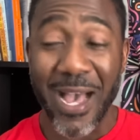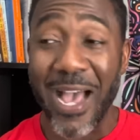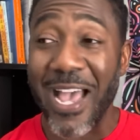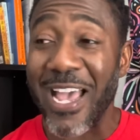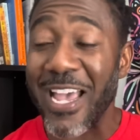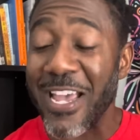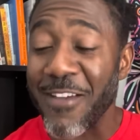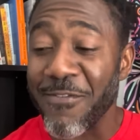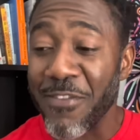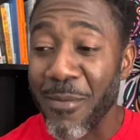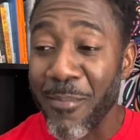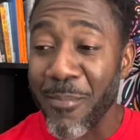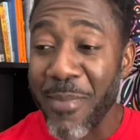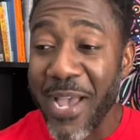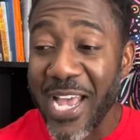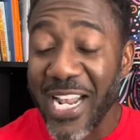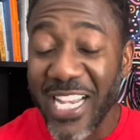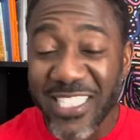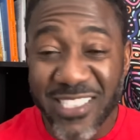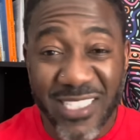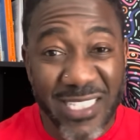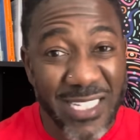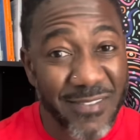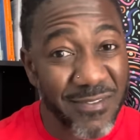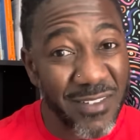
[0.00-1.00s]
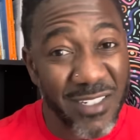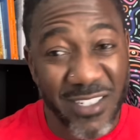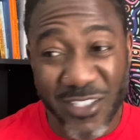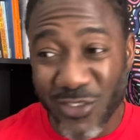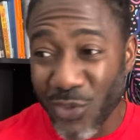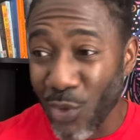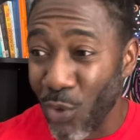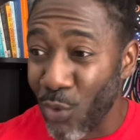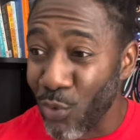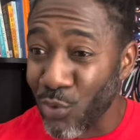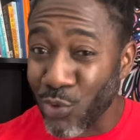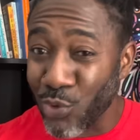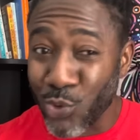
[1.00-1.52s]
If a man hasn't lived on his
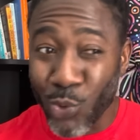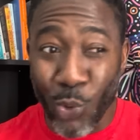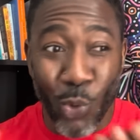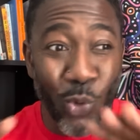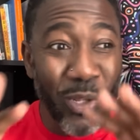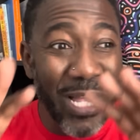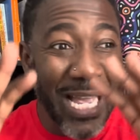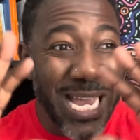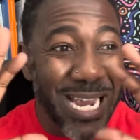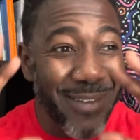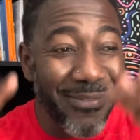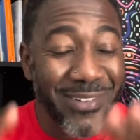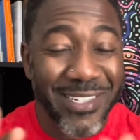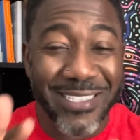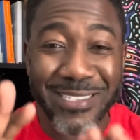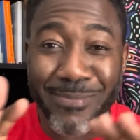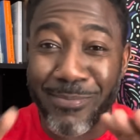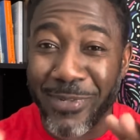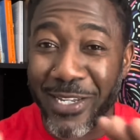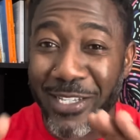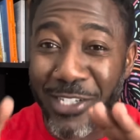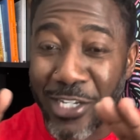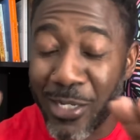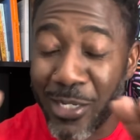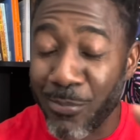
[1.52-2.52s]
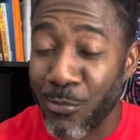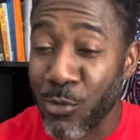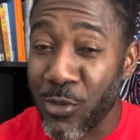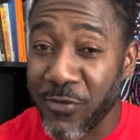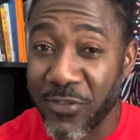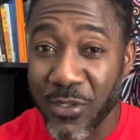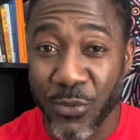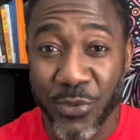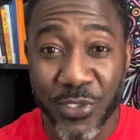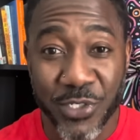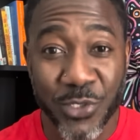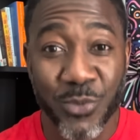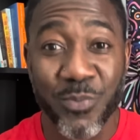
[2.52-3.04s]
own, don't ever let the man come move in
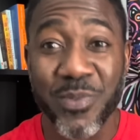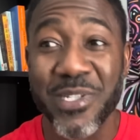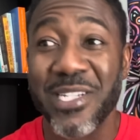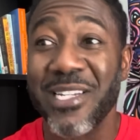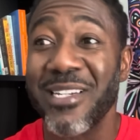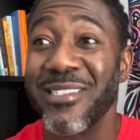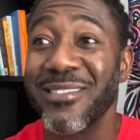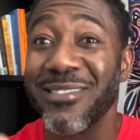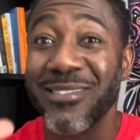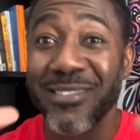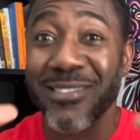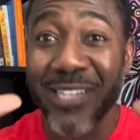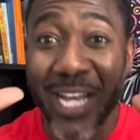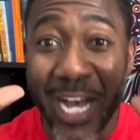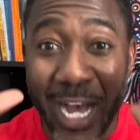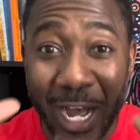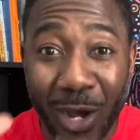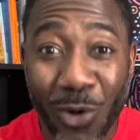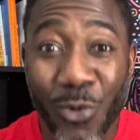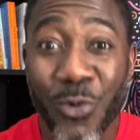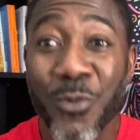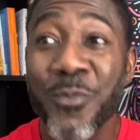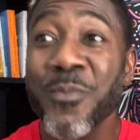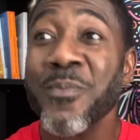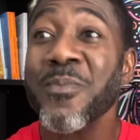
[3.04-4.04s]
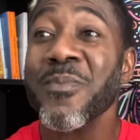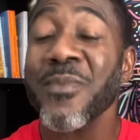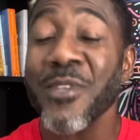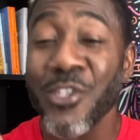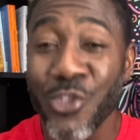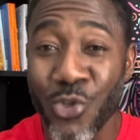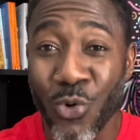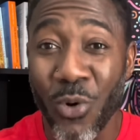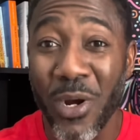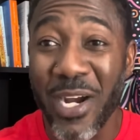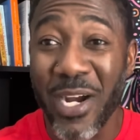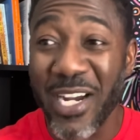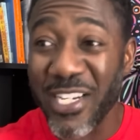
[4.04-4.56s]
with you, because now
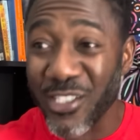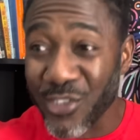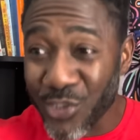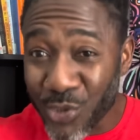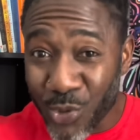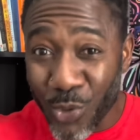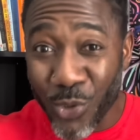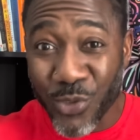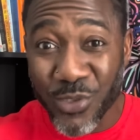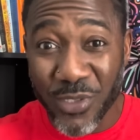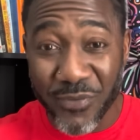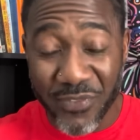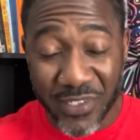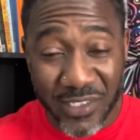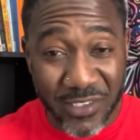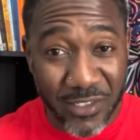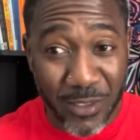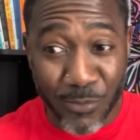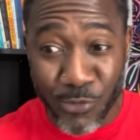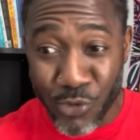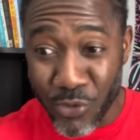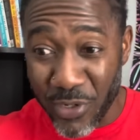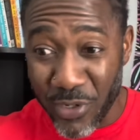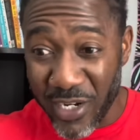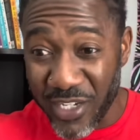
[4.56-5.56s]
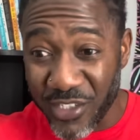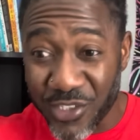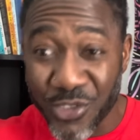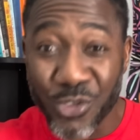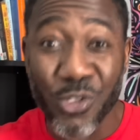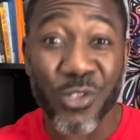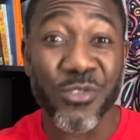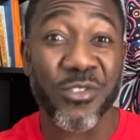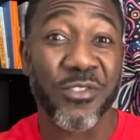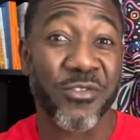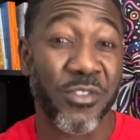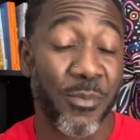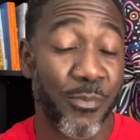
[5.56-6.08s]
you are his source of income. You are his
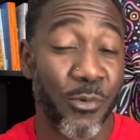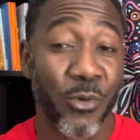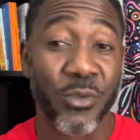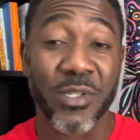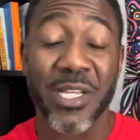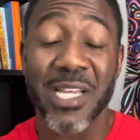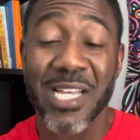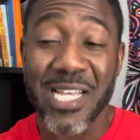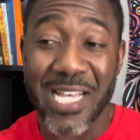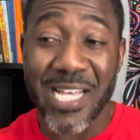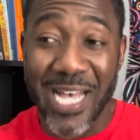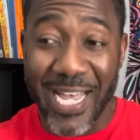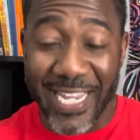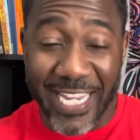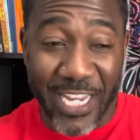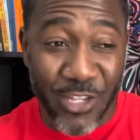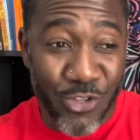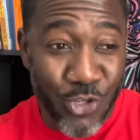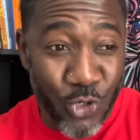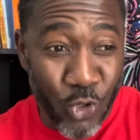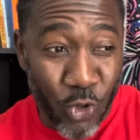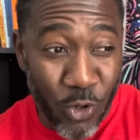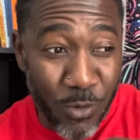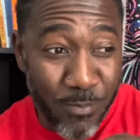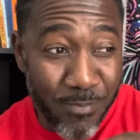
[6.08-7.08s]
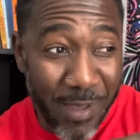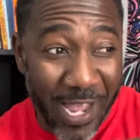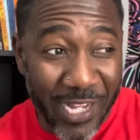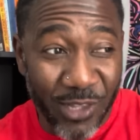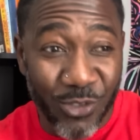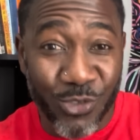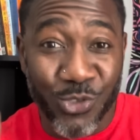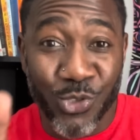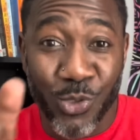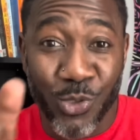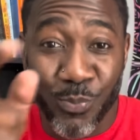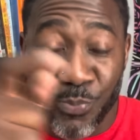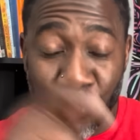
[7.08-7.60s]
source of support. Again, you're going back to
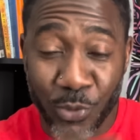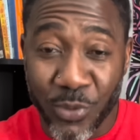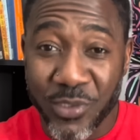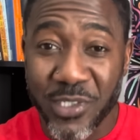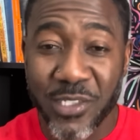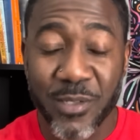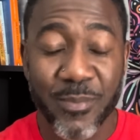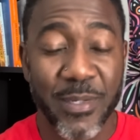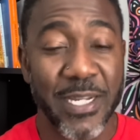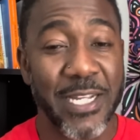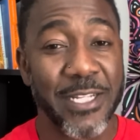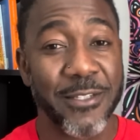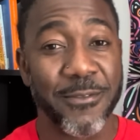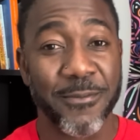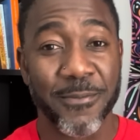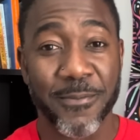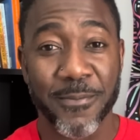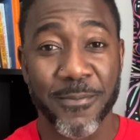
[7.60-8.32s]
supporting a man.